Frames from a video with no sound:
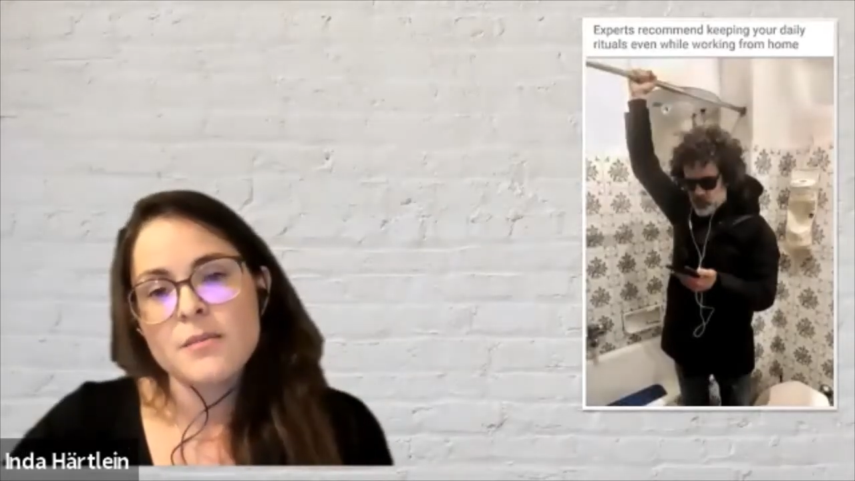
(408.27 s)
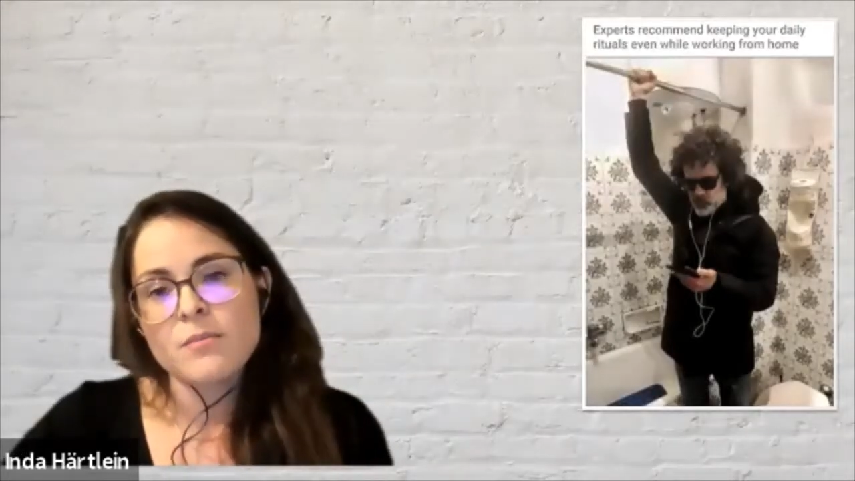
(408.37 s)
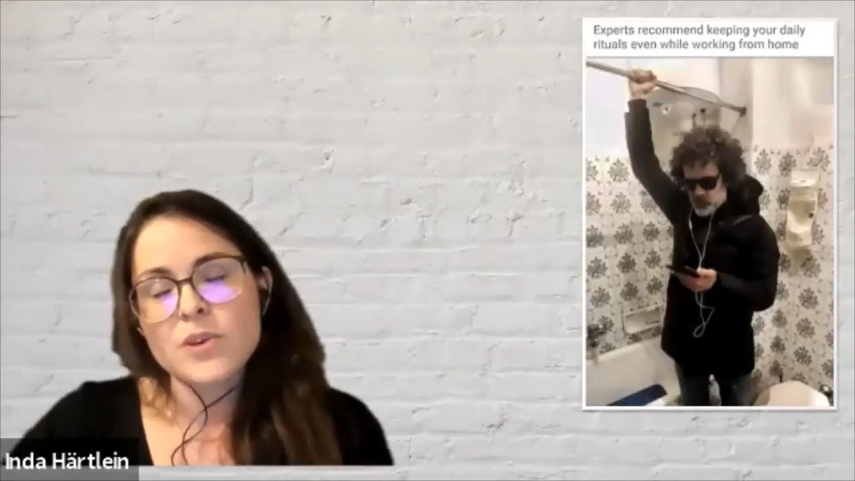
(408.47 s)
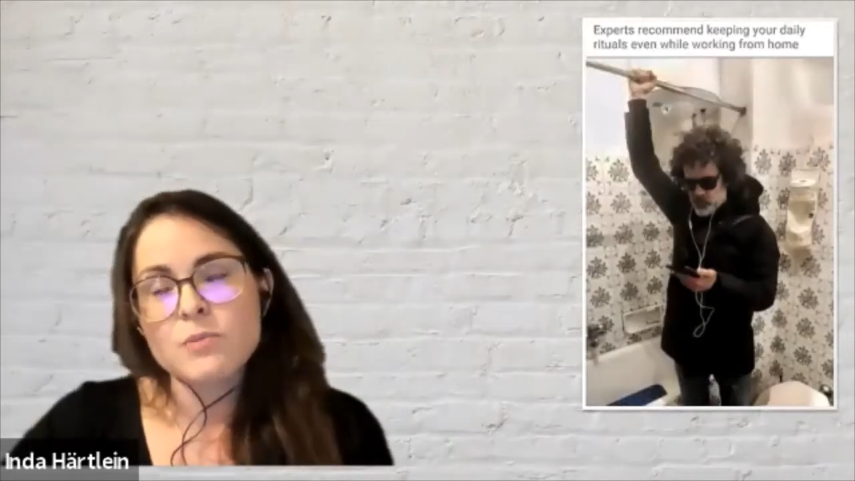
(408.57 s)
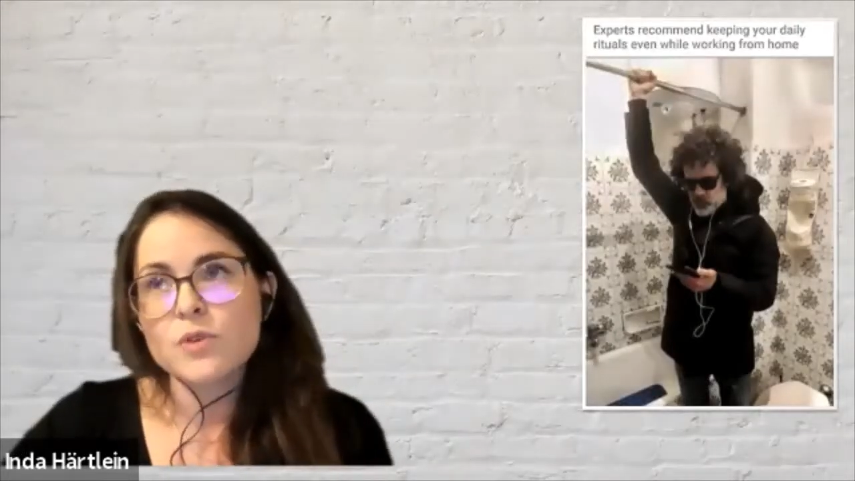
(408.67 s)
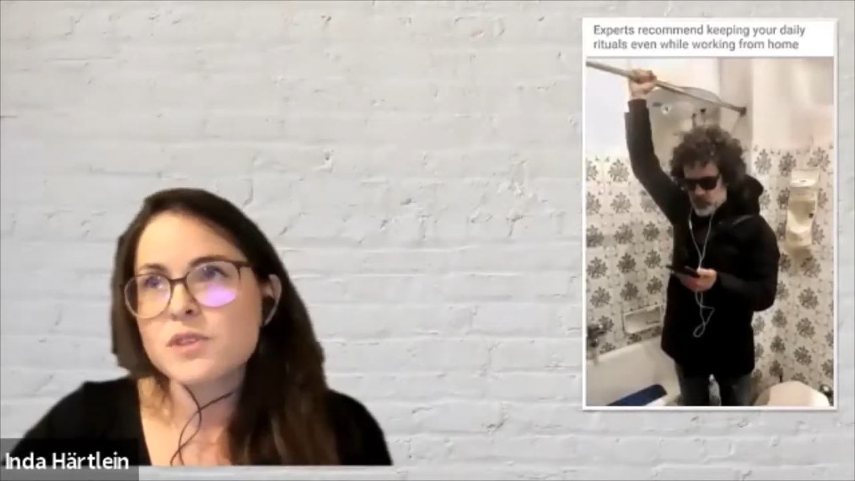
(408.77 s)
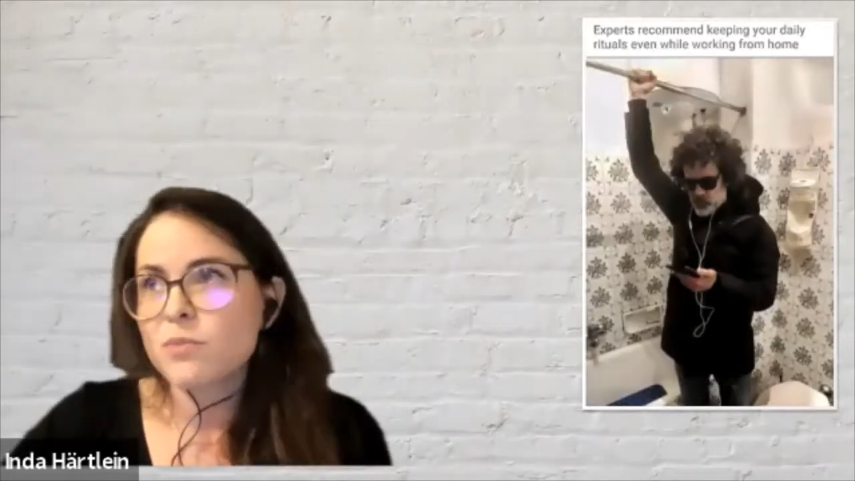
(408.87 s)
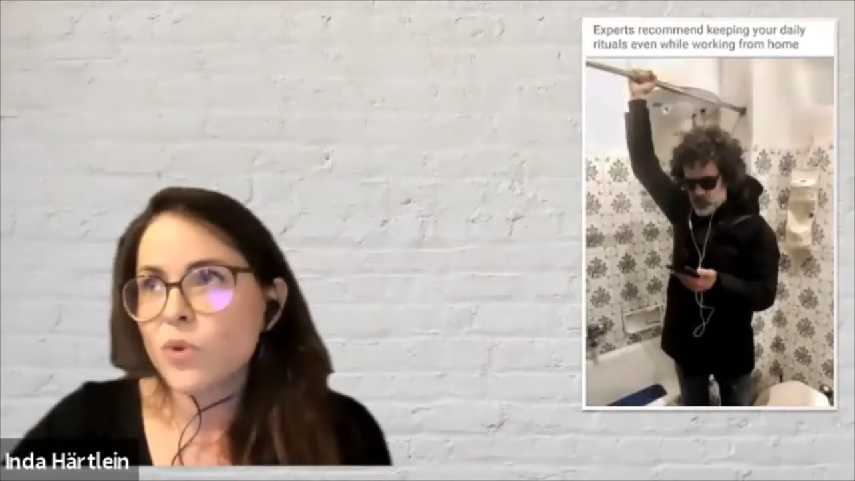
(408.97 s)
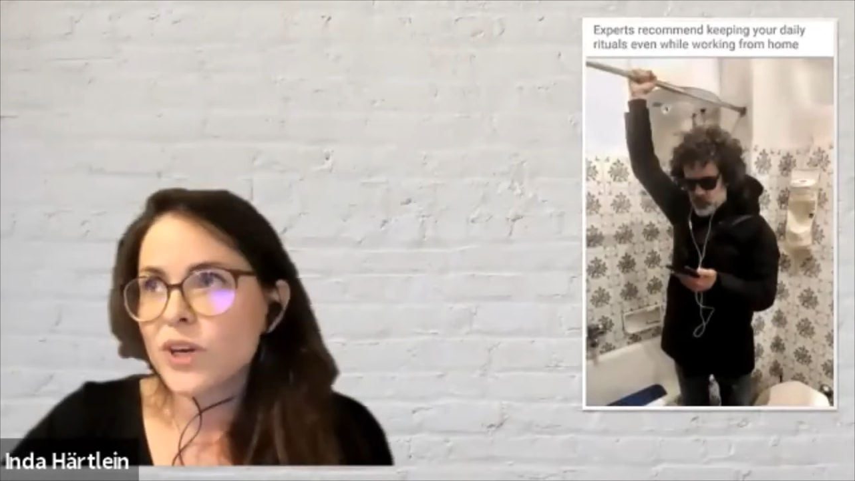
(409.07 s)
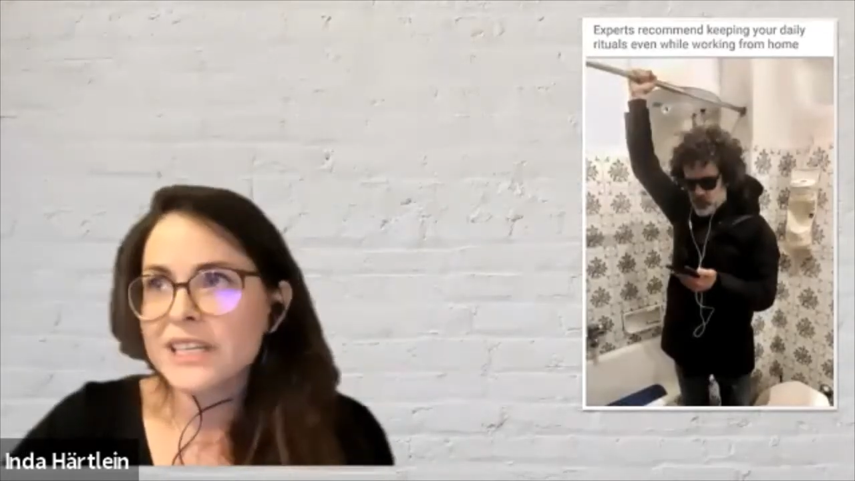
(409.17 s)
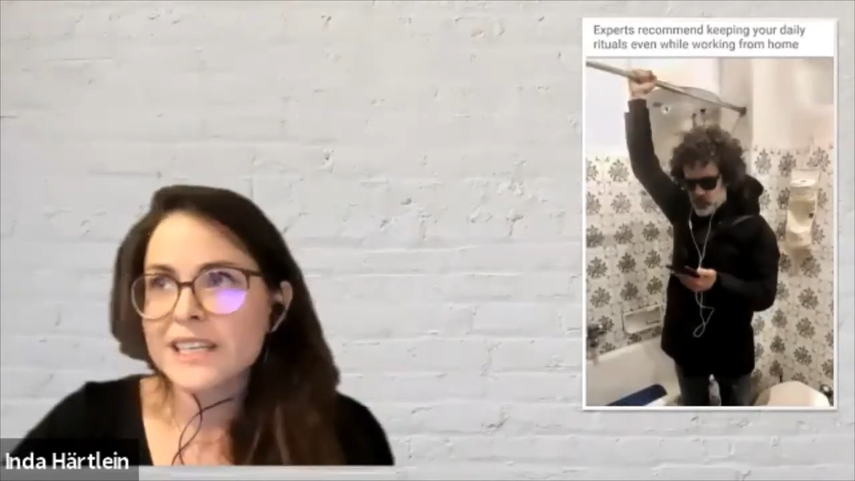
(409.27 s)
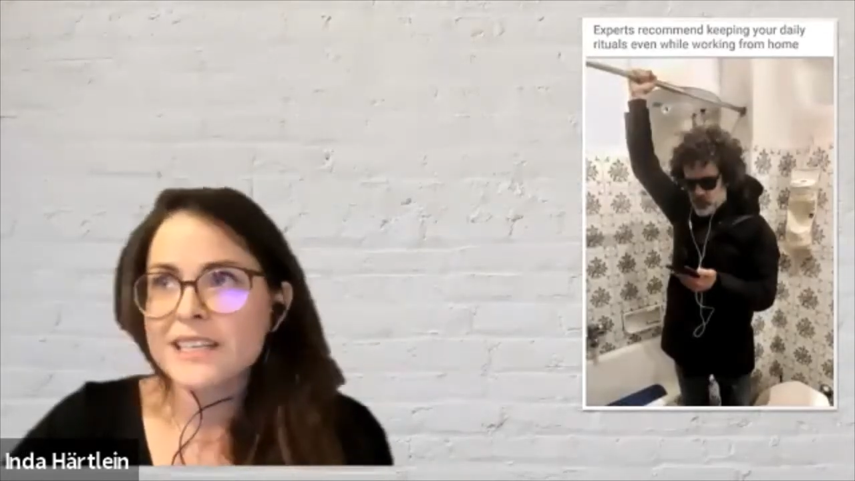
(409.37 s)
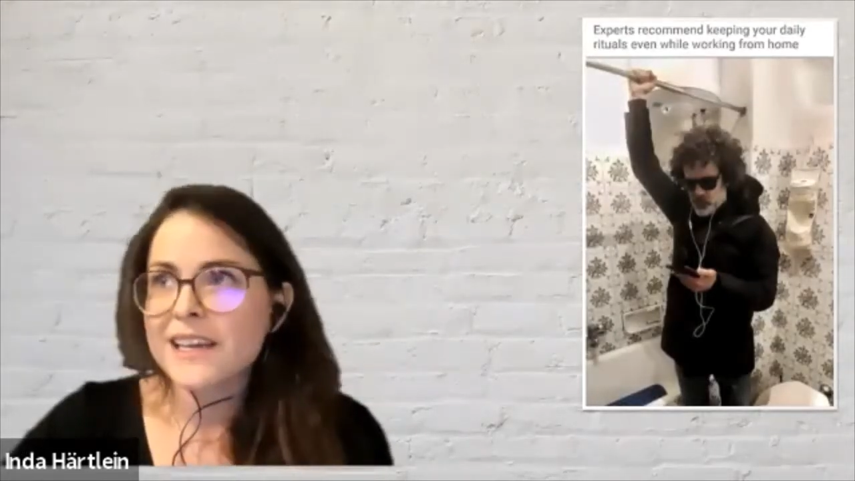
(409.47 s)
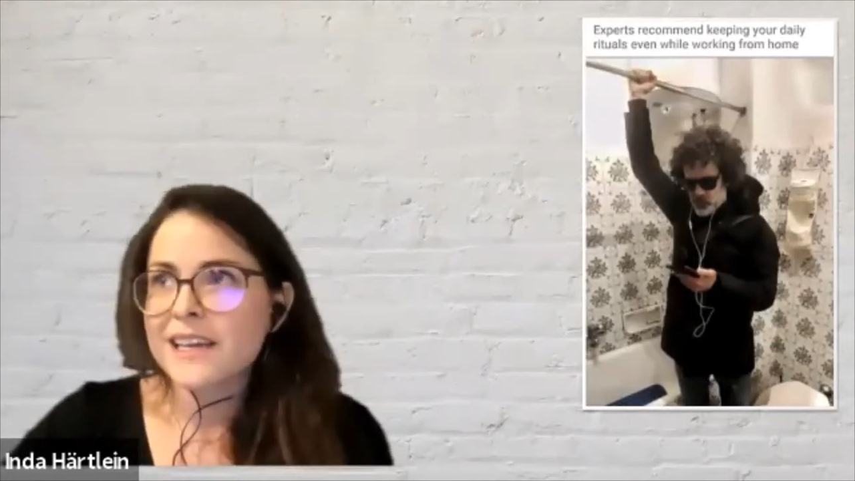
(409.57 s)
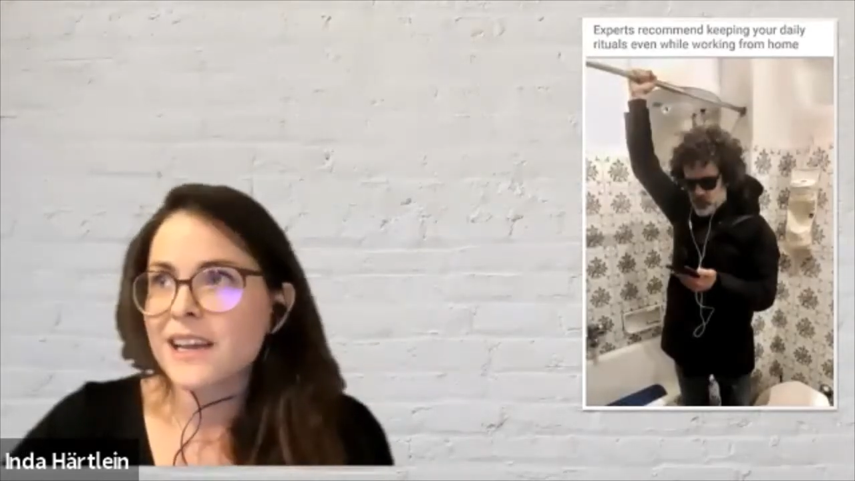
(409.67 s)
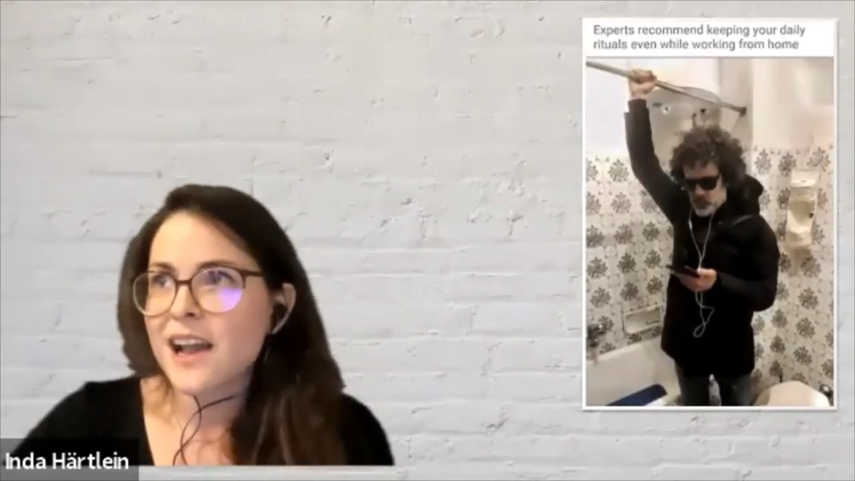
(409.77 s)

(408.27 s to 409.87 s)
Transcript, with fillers: But most importantly, like,